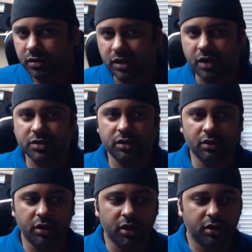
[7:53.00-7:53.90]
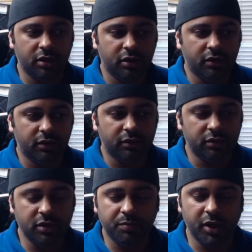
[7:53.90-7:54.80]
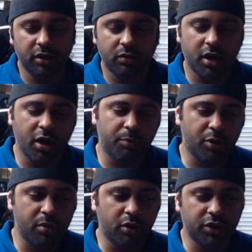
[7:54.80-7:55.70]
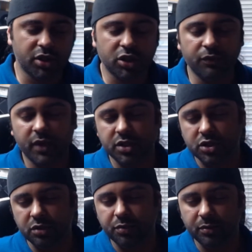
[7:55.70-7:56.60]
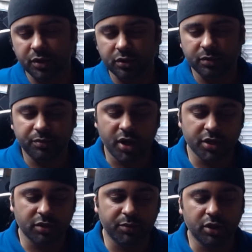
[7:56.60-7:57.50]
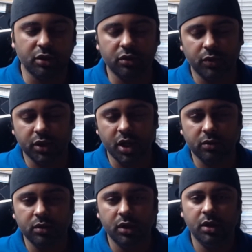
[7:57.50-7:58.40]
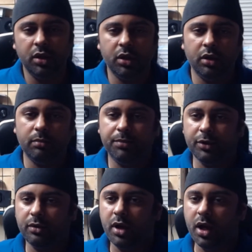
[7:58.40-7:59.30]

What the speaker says: $1,000. Depending right now, probably all the stuff get cheaper because the price of Bitcoin went down. But